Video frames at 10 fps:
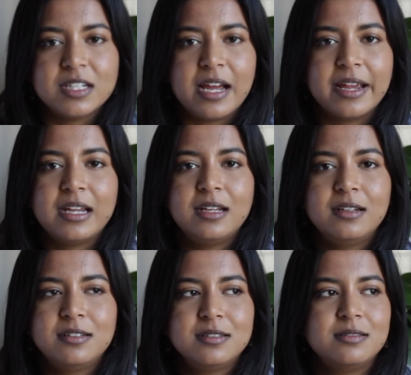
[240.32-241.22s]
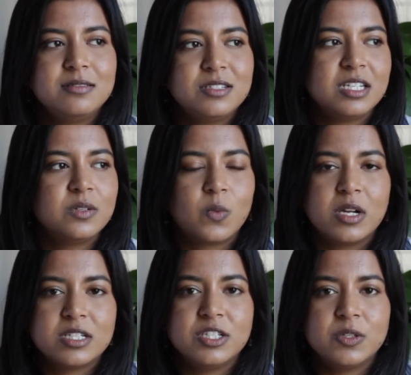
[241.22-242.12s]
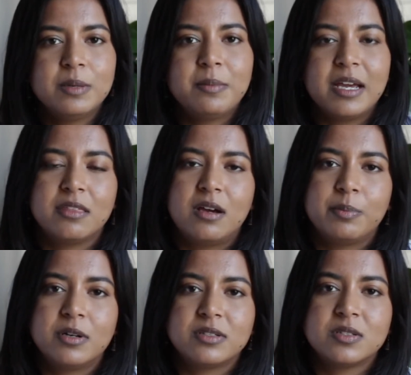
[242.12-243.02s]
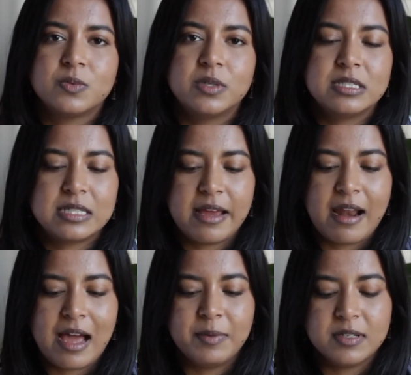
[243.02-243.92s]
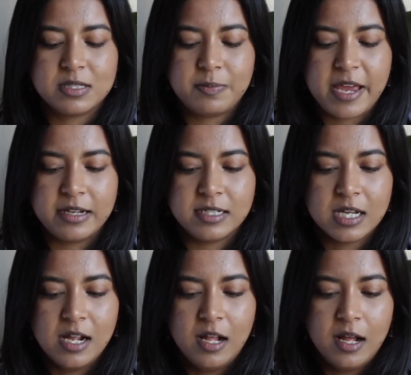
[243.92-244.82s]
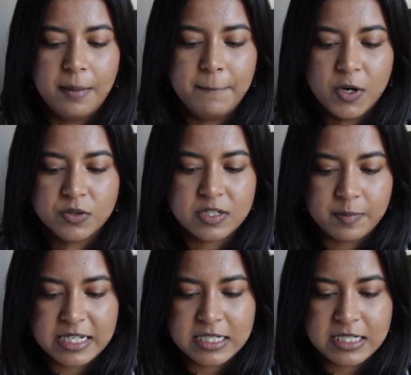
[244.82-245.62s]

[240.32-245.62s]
it. I didn't want to do it. My thought process was that I'm going to spend most of my